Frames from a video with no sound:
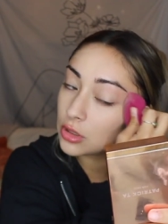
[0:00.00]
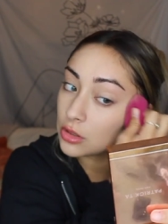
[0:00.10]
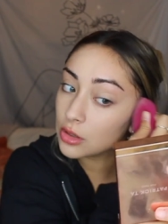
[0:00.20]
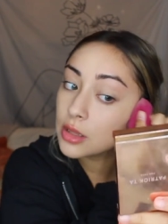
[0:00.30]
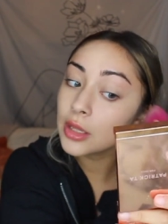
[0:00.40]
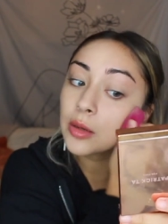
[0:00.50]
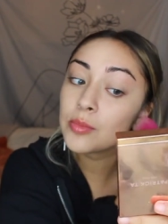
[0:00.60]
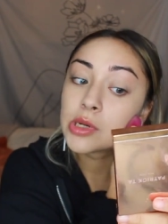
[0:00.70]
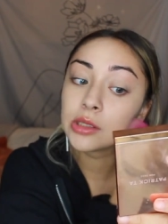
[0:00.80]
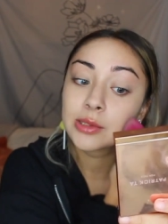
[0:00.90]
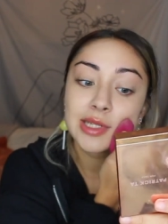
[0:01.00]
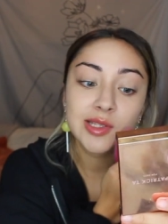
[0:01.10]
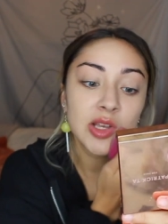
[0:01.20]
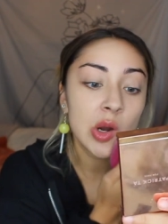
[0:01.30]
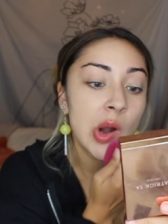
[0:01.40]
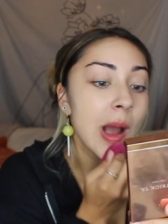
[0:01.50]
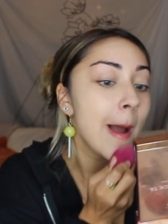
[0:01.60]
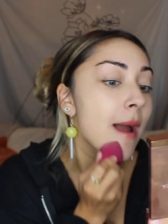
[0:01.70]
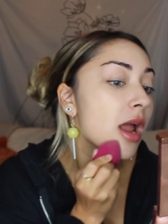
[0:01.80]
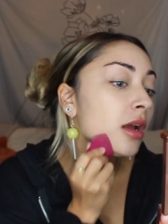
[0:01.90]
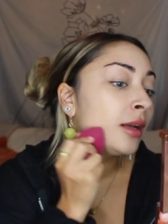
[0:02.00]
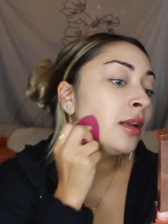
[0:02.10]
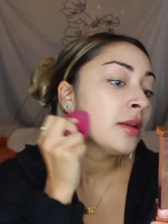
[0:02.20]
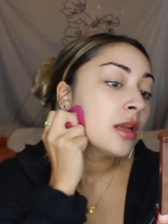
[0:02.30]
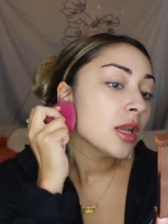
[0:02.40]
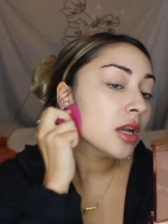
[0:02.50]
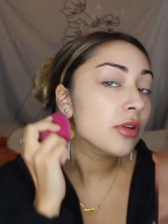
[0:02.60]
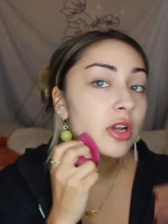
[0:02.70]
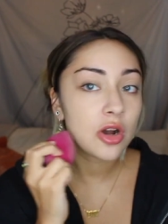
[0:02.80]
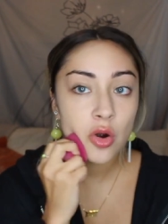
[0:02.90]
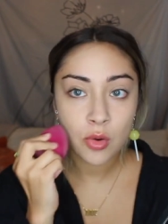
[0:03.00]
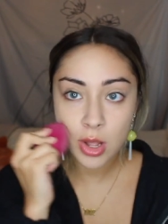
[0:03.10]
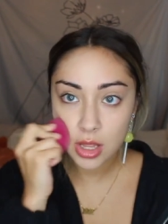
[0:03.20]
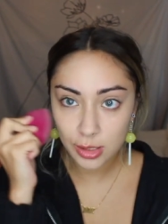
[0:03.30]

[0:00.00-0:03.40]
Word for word: You can like build it, so here we go.